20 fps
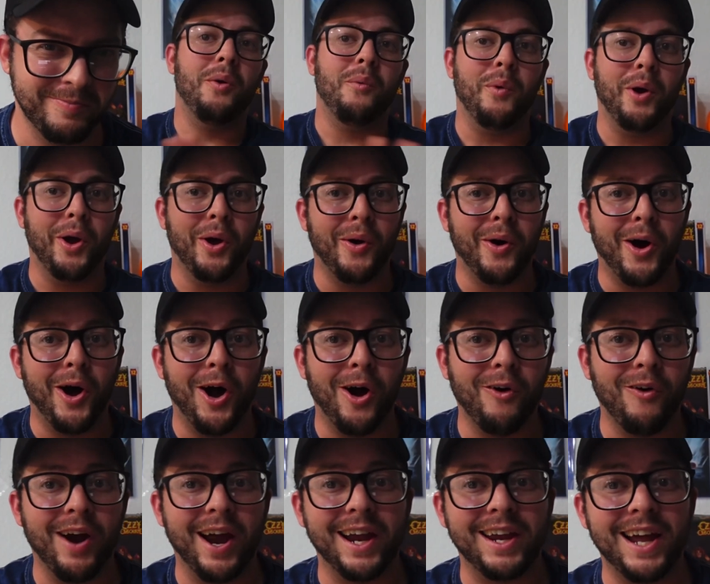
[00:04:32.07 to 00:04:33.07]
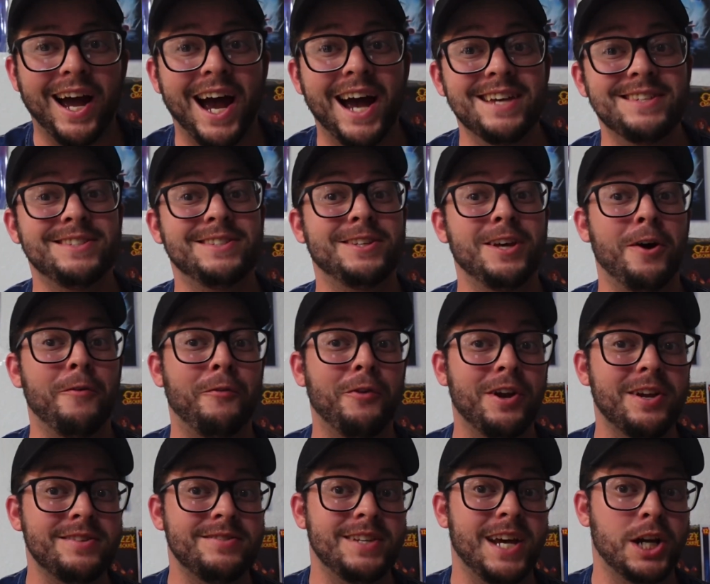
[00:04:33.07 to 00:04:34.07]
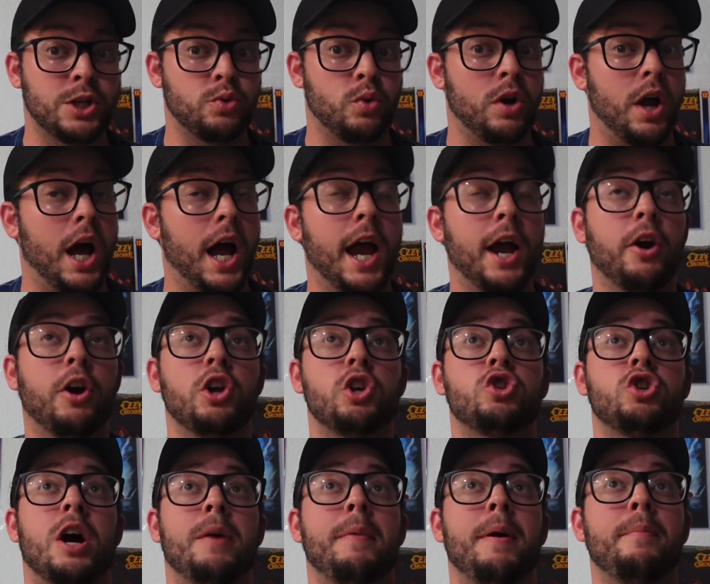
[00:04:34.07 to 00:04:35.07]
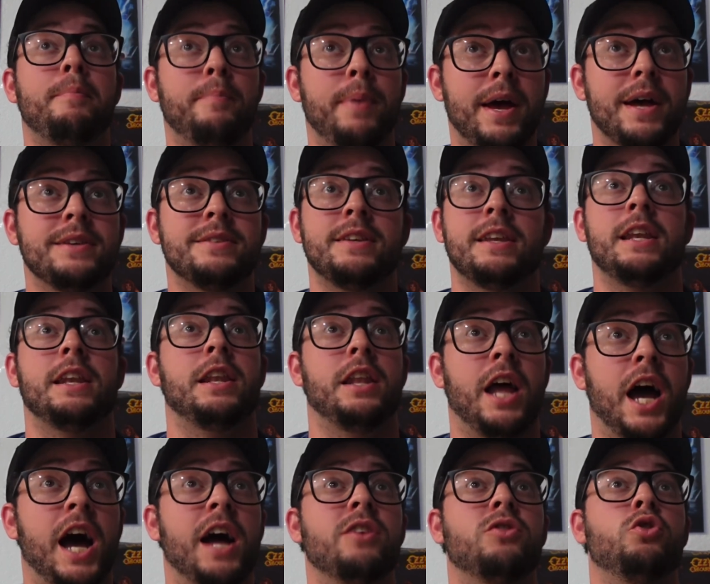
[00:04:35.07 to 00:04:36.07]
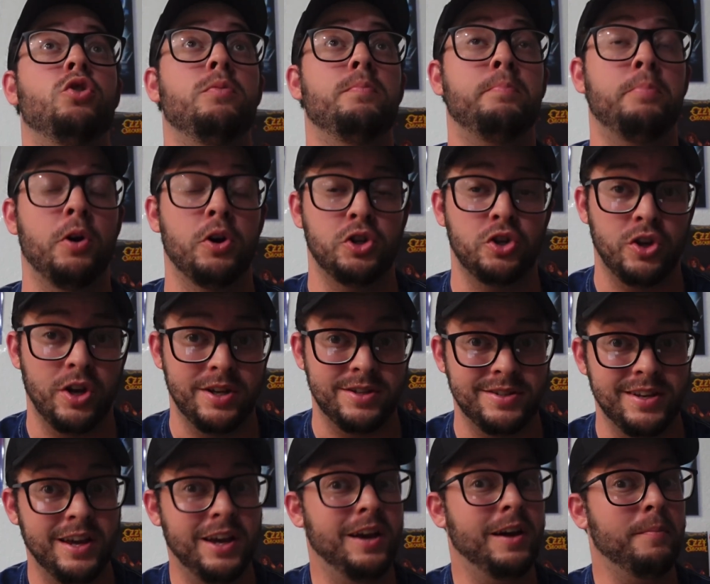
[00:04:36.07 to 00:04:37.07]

Well, alright guys, so for this next one, I'm gonna try my best not to butcher this,